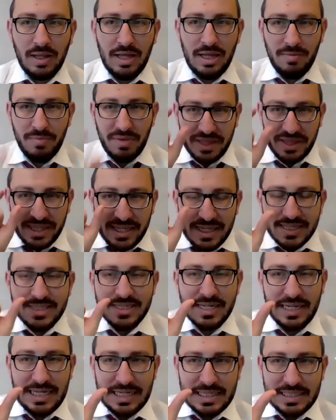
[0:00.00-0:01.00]
But the
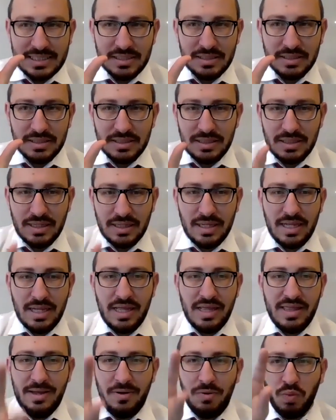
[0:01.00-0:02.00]
insight is
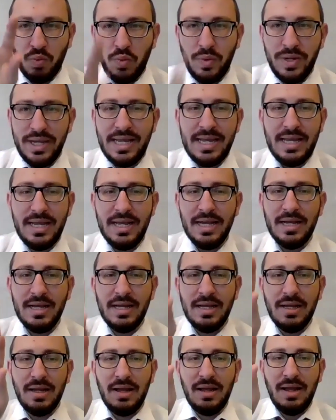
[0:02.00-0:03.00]
that we
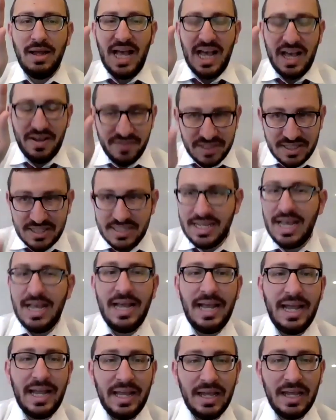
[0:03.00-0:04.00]
have a
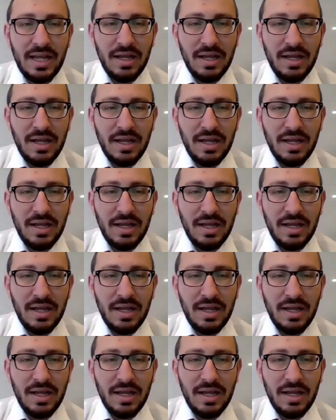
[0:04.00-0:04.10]
say